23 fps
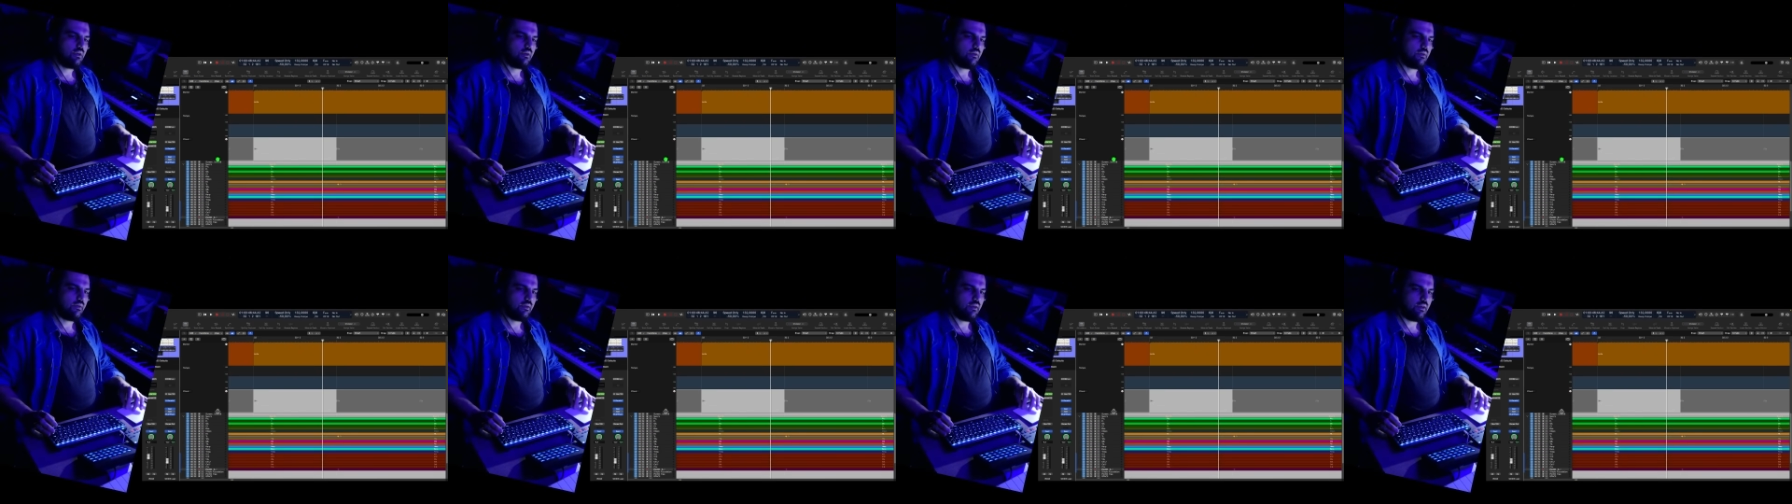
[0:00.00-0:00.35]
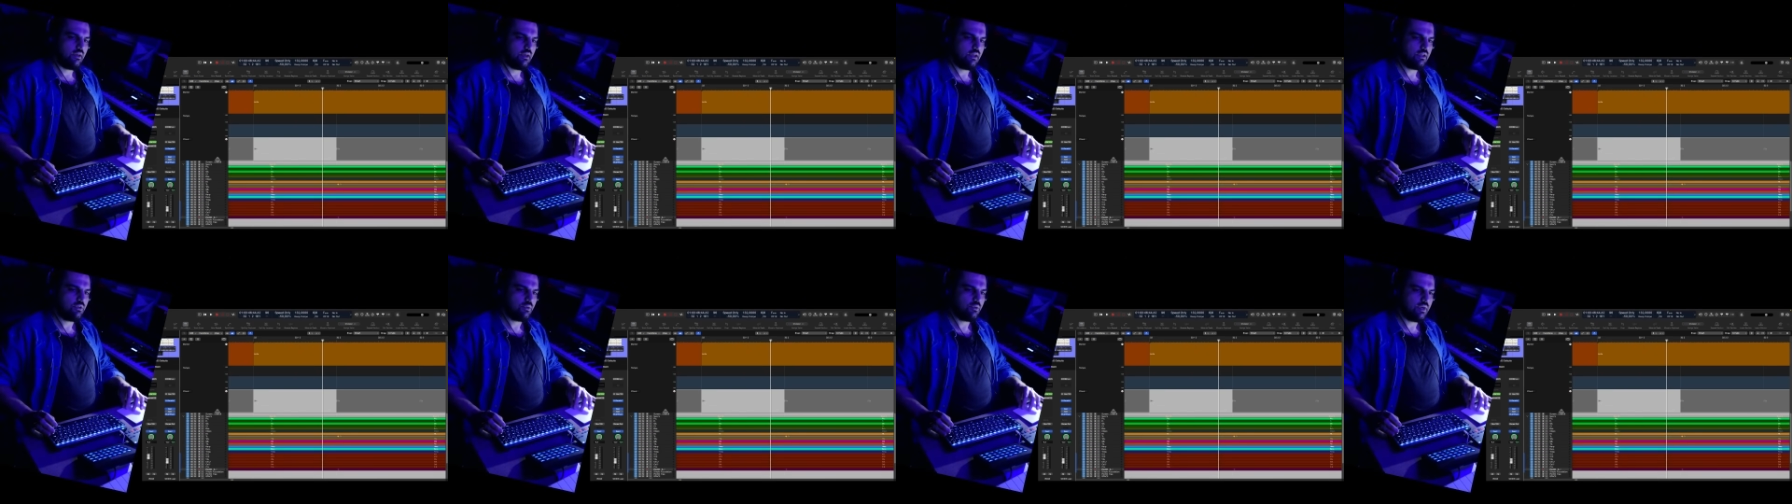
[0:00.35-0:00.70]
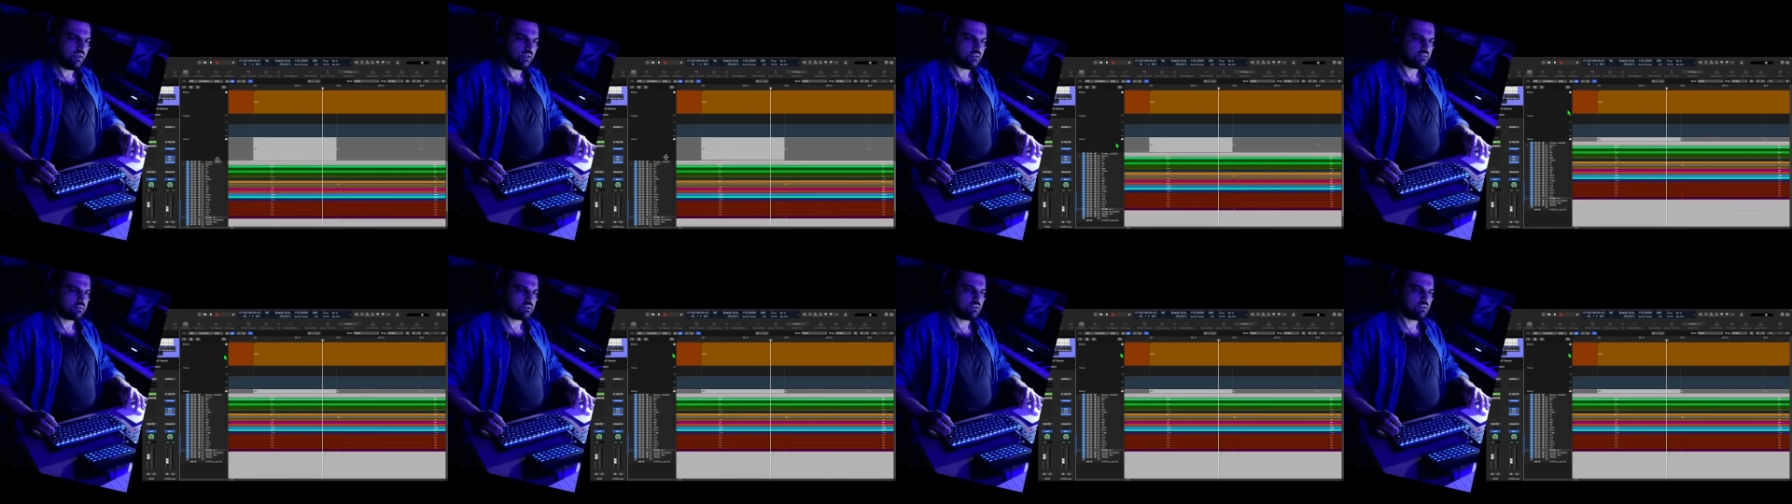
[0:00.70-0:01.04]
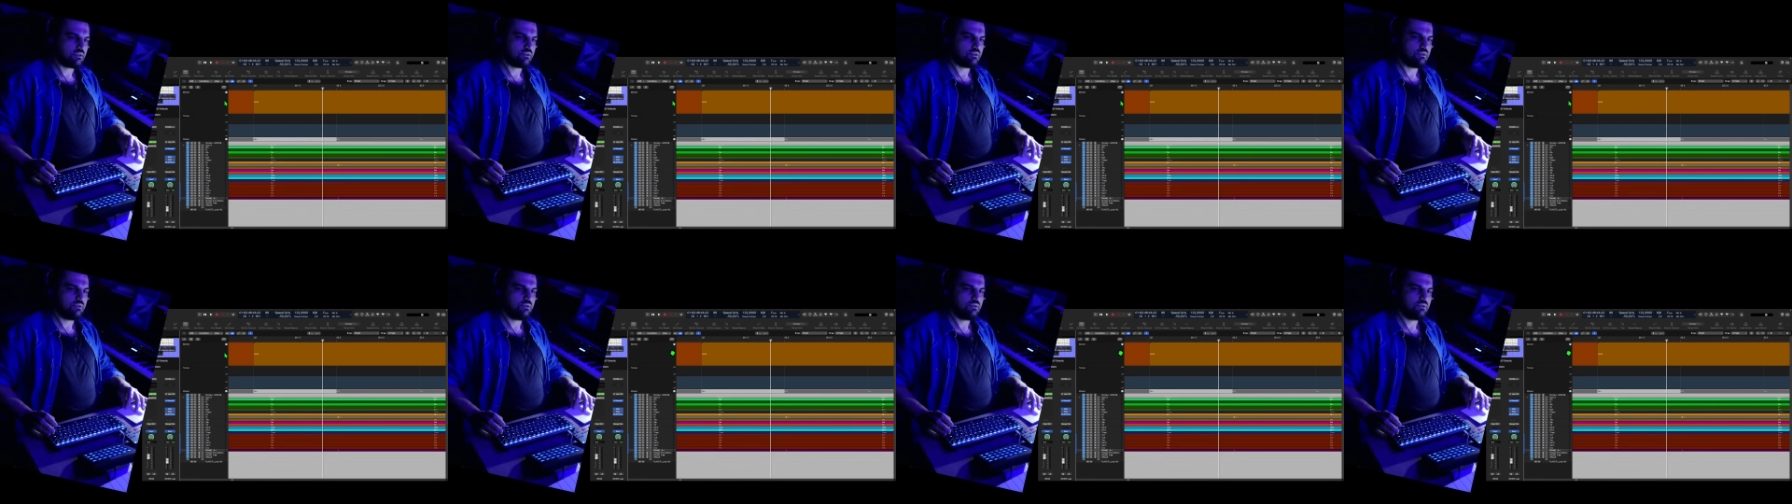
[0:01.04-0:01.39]
Anyways,
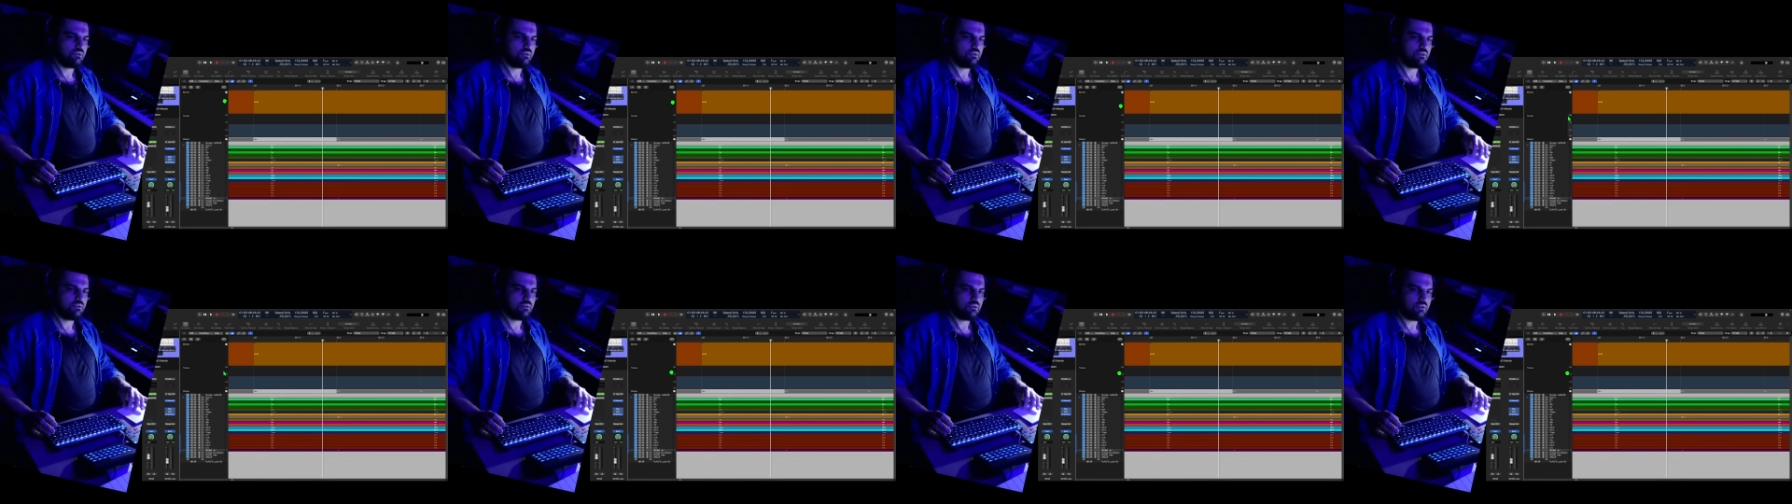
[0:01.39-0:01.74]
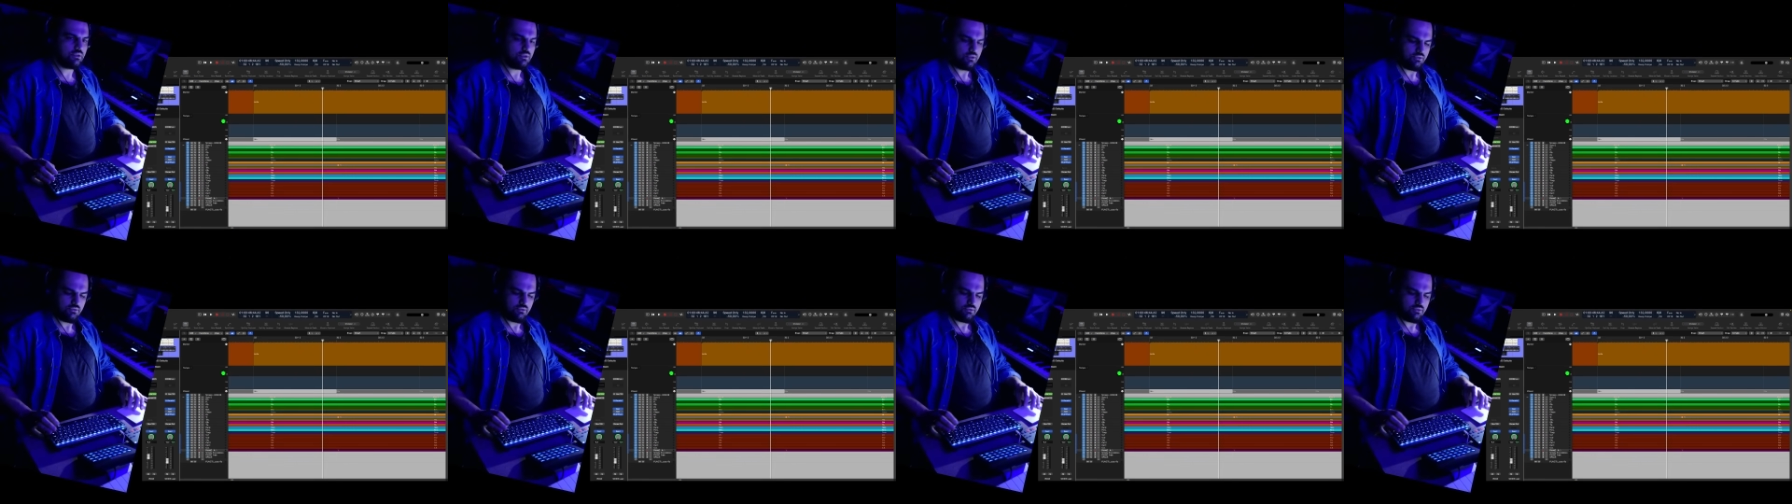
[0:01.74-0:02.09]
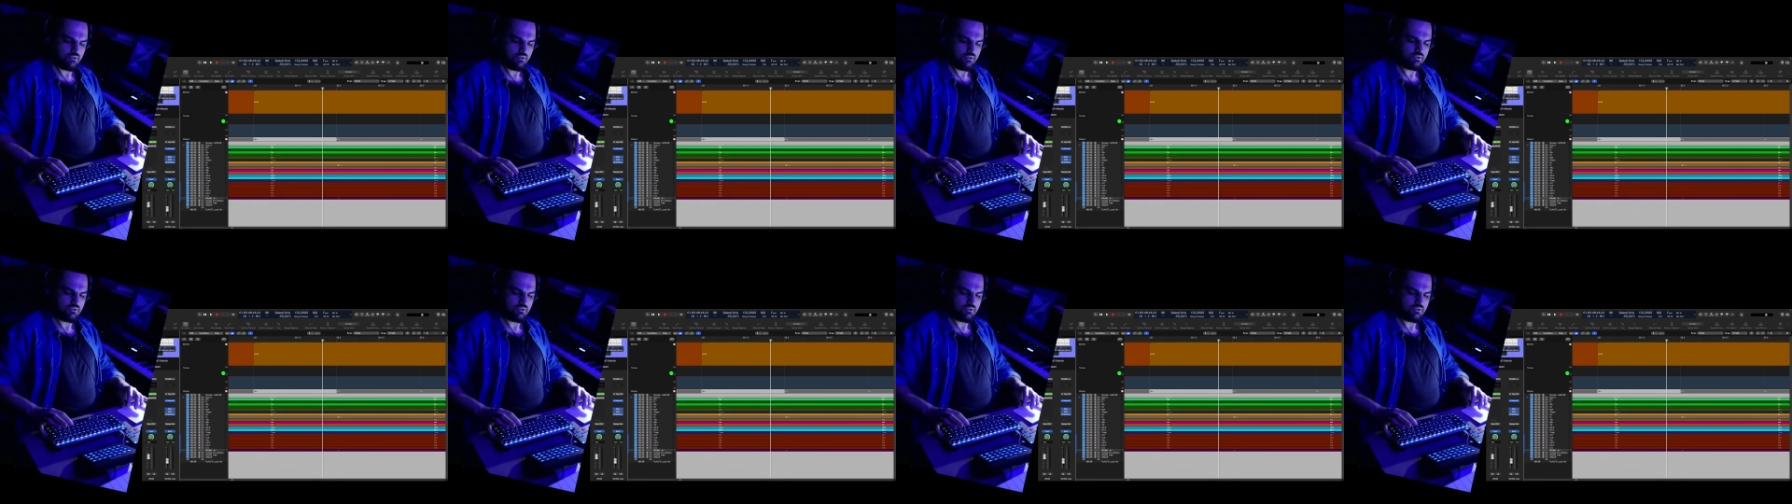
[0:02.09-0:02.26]
you